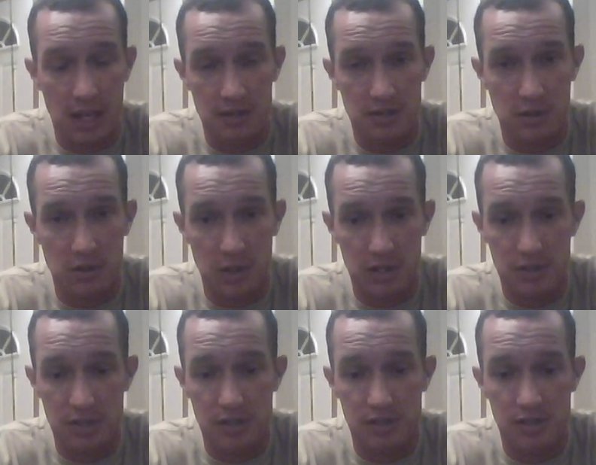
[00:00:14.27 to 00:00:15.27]
asking
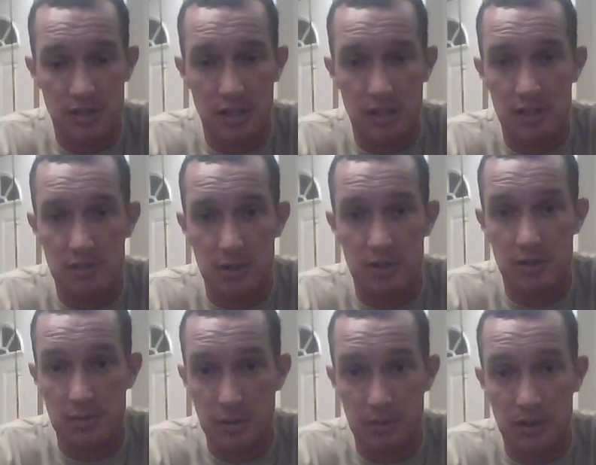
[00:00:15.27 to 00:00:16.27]
questions,
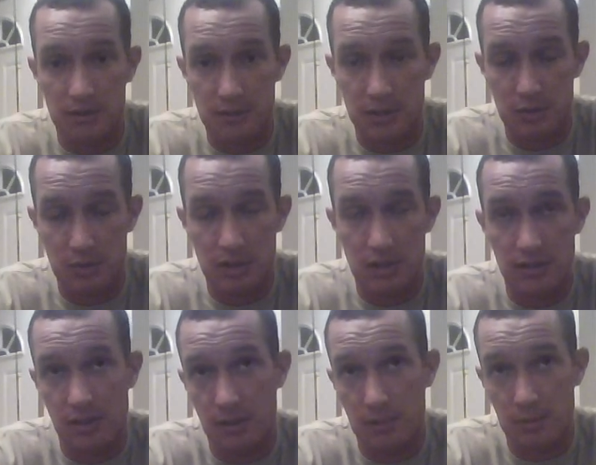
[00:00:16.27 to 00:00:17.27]
especially the people I fish with,
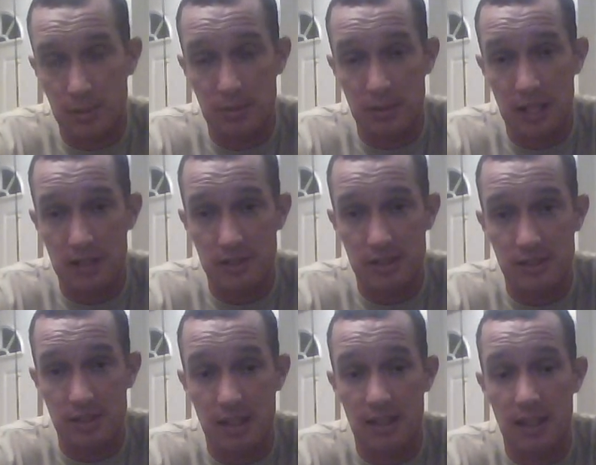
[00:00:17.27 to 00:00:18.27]
and some of the people actually
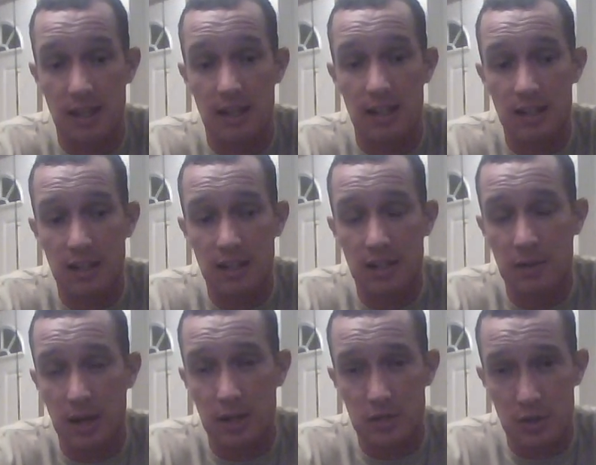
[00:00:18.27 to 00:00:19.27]
say that
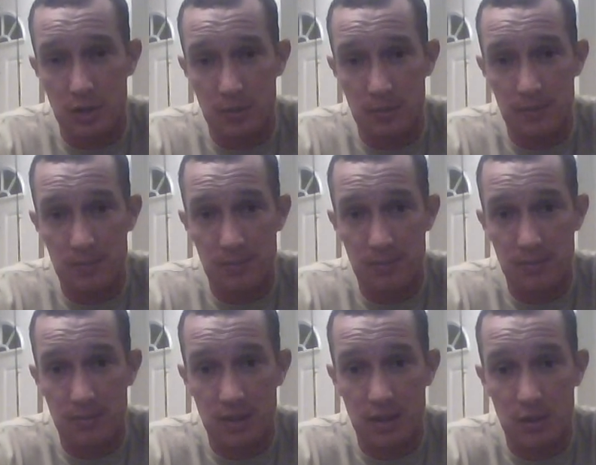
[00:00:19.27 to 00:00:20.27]
when I show them
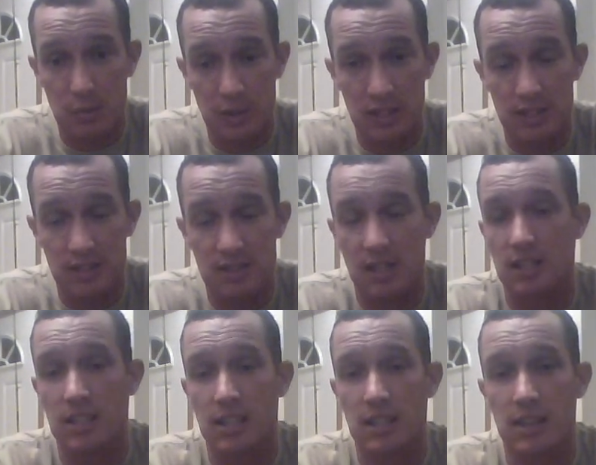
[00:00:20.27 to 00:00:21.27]
the weedless
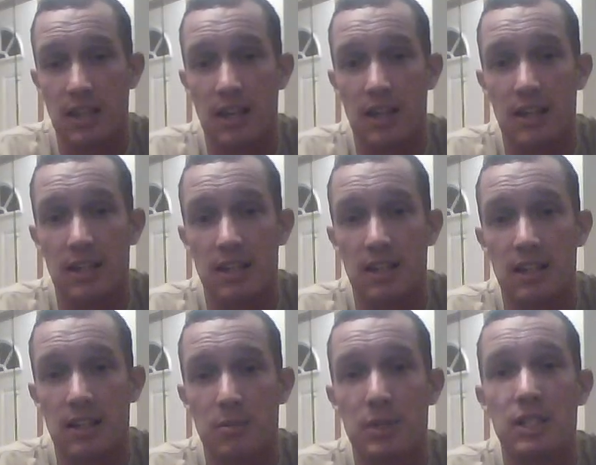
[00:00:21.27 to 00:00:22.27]
technique that
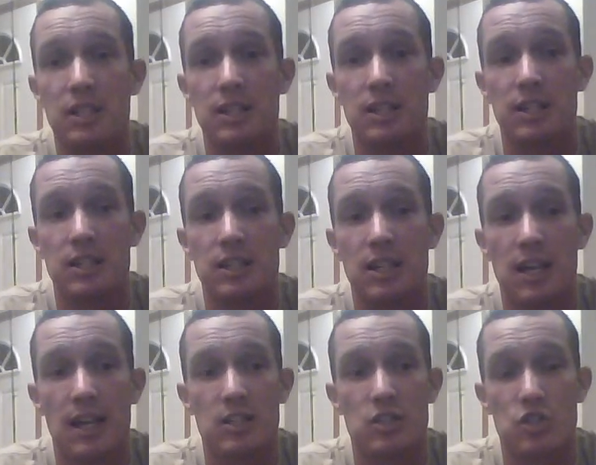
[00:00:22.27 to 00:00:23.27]
it completely
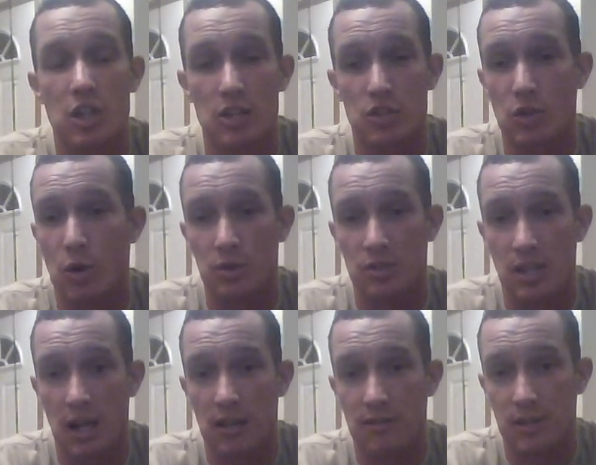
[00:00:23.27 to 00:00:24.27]
has changed the whole
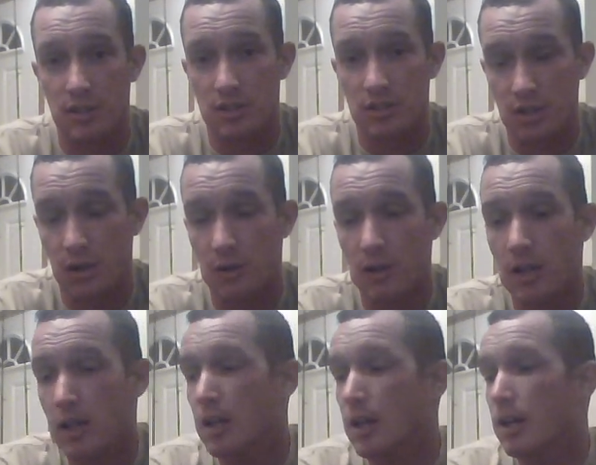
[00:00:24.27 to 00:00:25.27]
style of fishing. So
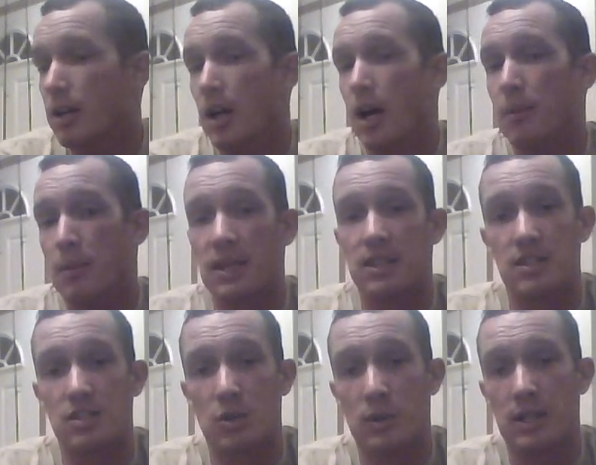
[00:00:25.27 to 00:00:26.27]
I'm going to make
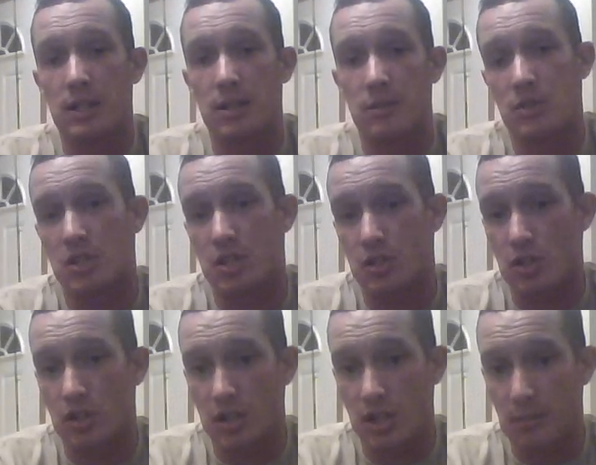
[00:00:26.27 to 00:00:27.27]
this quick. I'm just going to
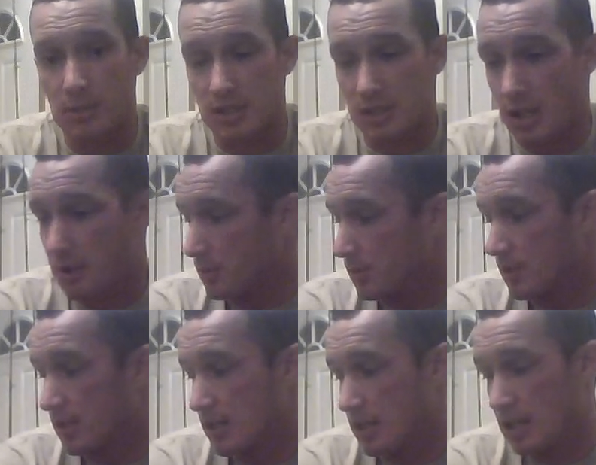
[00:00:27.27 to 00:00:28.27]
show you a couple
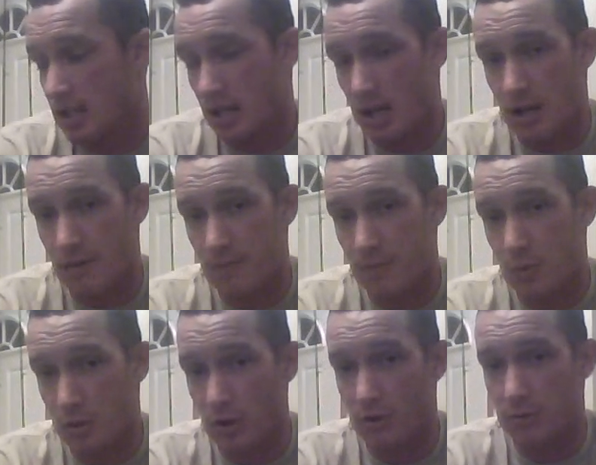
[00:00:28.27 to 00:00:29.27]
examples, and then
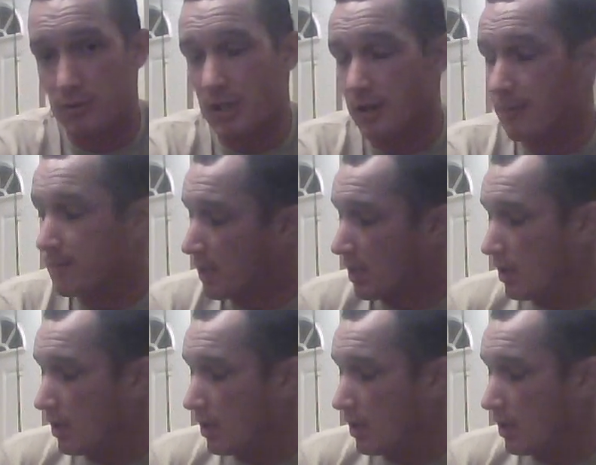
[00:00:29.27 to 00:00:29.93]
we'll go from there.